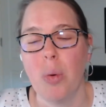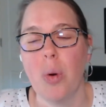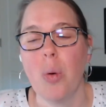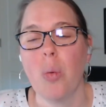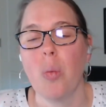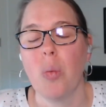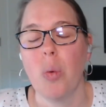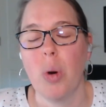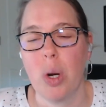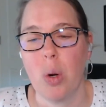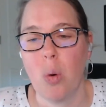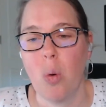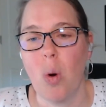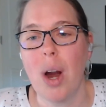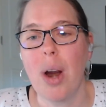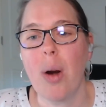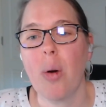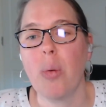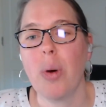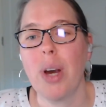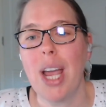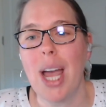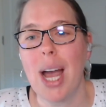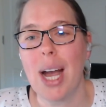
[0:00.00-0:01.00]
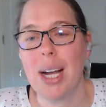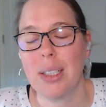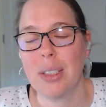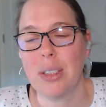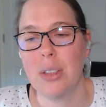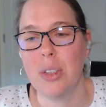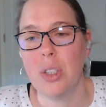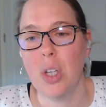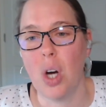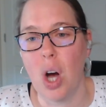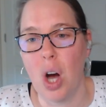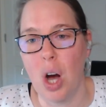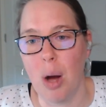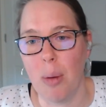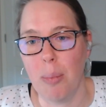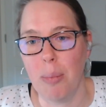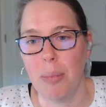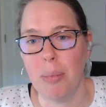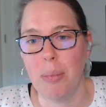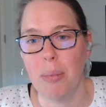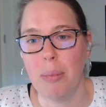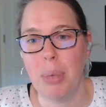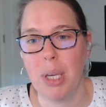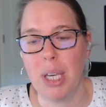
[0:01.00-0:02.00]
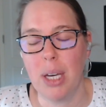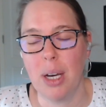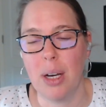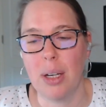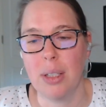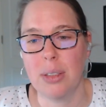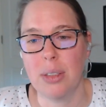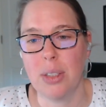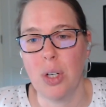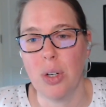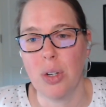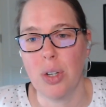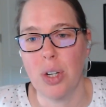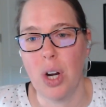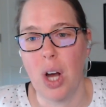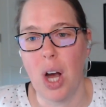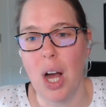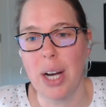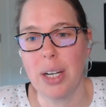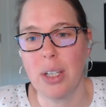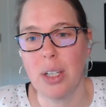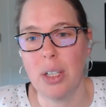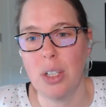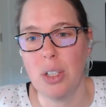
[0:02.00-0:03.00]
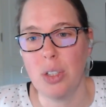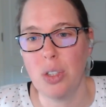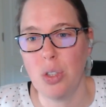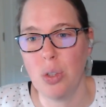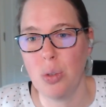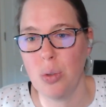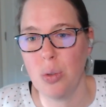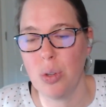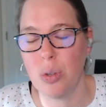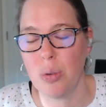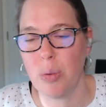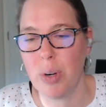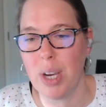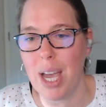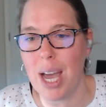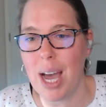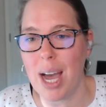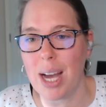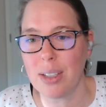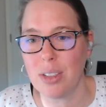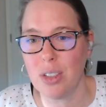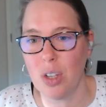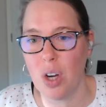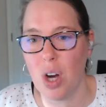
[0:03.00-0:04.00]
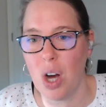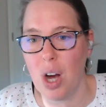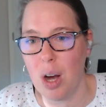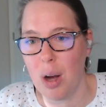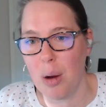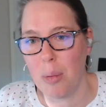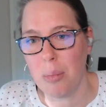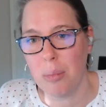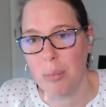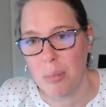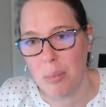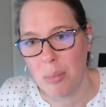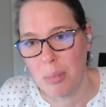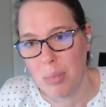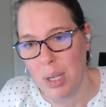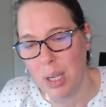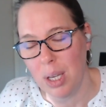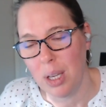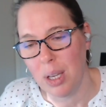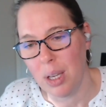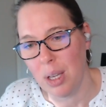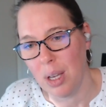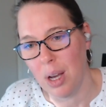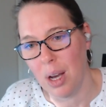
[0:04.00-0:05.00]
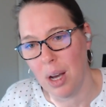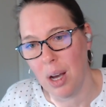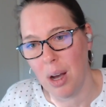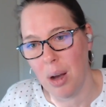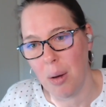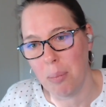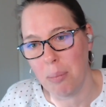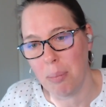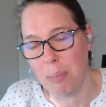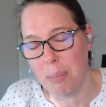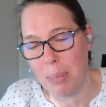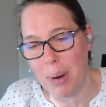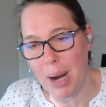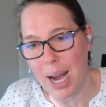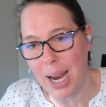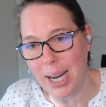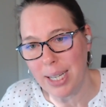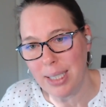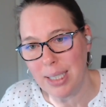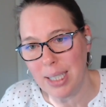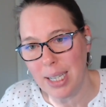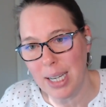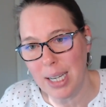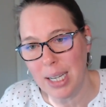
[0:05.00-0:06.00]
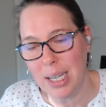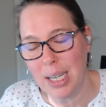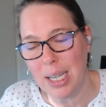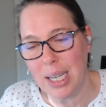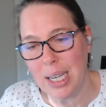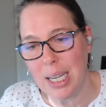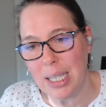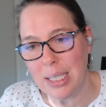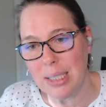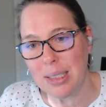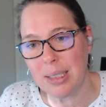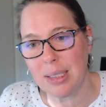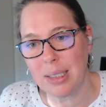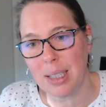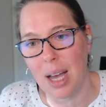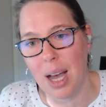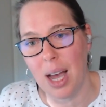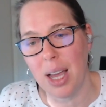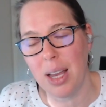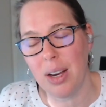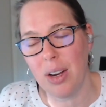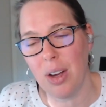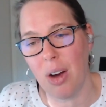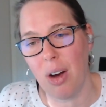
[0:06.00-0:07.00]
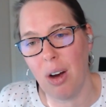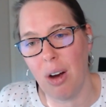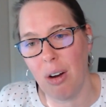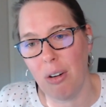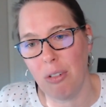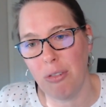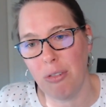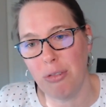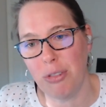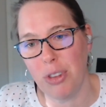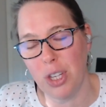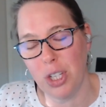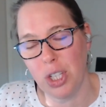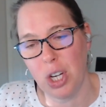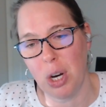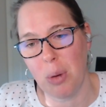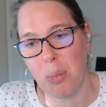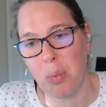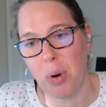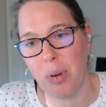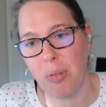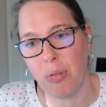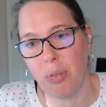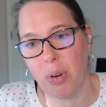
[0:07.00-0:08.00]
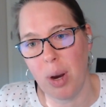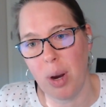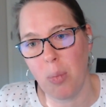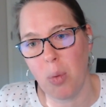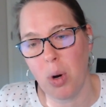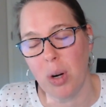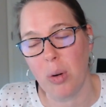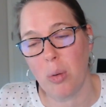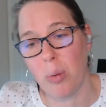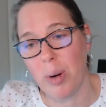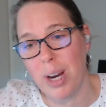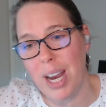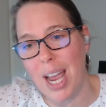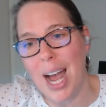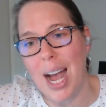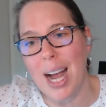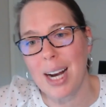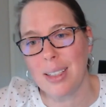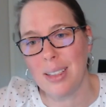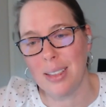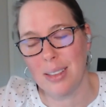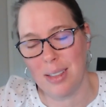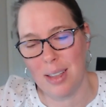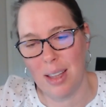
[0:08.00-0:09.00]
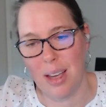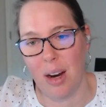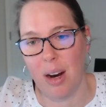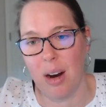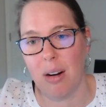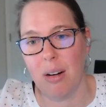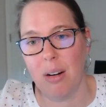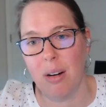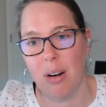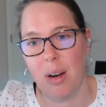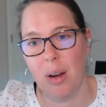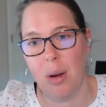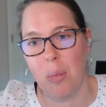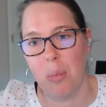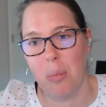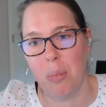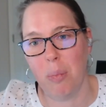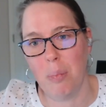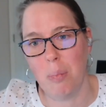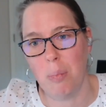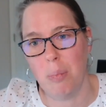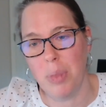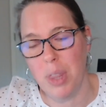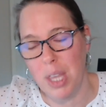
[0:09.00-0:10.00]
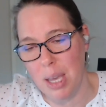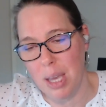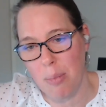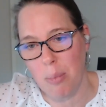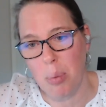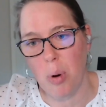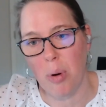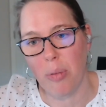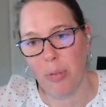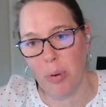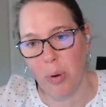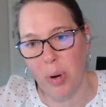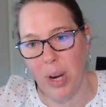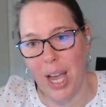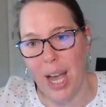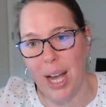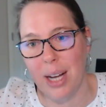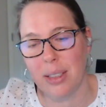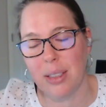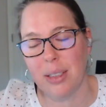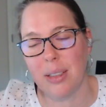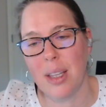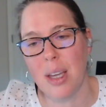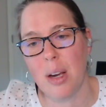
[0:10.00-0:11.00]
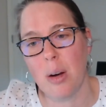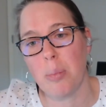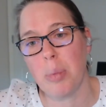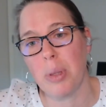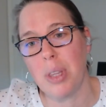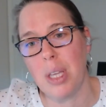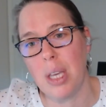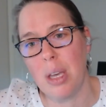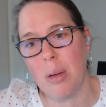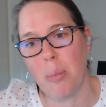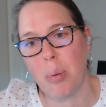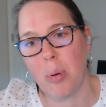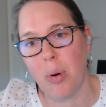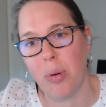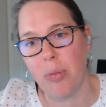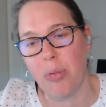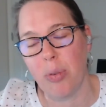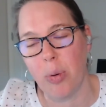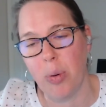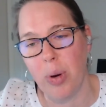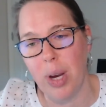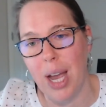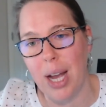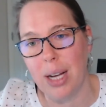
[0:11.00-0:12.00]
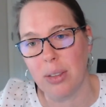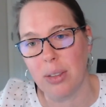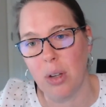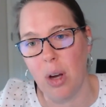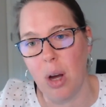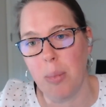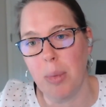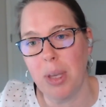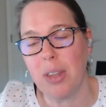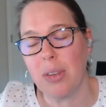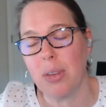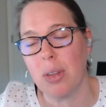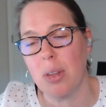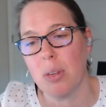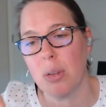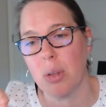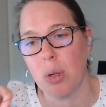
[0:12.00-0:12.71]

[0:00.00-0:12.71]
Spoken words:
React DOM, because you're not going to do the React DOM binding inside of the SharePoint framework. React is there. The import for React is there, but the import for React DOM isn't.